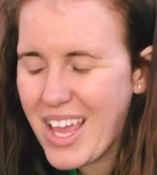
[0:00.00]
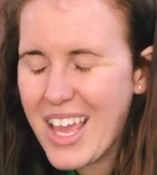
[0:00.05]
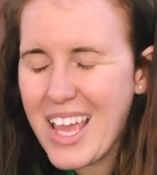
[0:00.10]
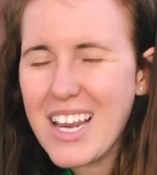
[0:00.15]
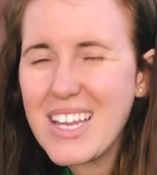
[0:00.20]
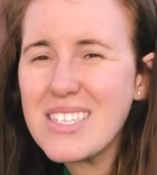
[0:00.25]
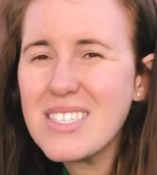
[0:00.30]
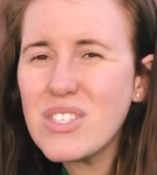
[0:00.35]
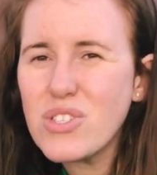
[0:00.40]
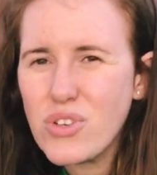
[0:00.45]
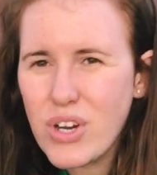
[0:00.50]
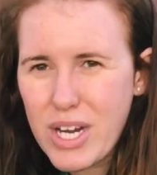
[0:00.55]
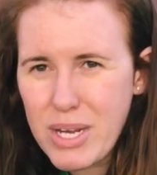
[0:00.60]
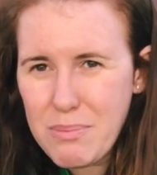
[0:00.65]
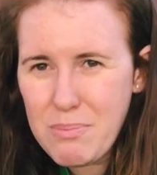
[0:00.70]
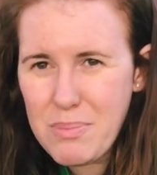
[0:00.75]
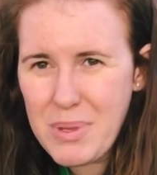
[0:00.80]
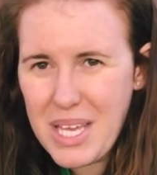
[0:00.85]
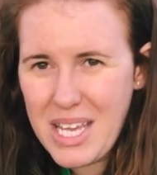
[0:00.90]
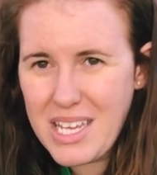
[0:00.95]
It is straight
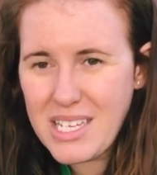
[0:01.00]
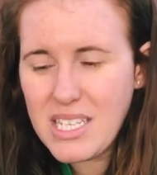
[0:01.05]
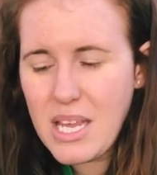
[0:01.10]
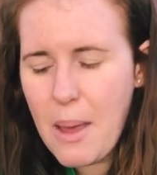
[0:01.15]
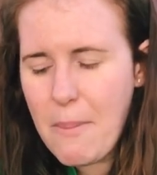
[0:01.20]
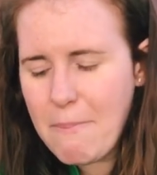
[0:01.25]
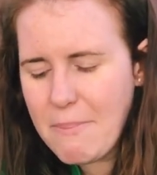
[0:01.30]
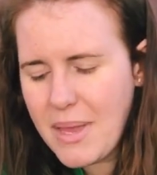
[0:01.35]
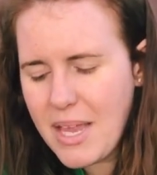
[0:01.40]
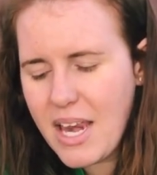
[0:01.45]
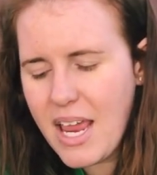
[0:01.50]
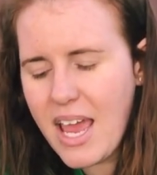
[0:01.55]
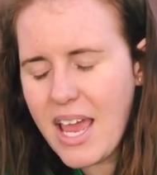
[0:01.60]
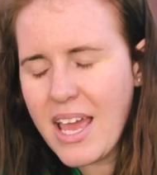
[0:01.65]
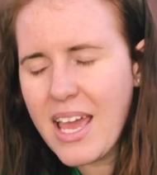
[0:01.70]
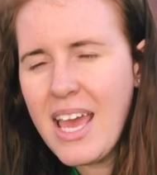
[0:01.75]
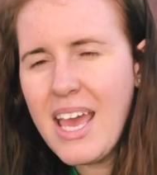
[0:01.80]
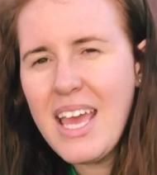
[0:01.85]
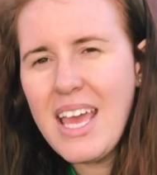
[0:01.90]
peat, meaning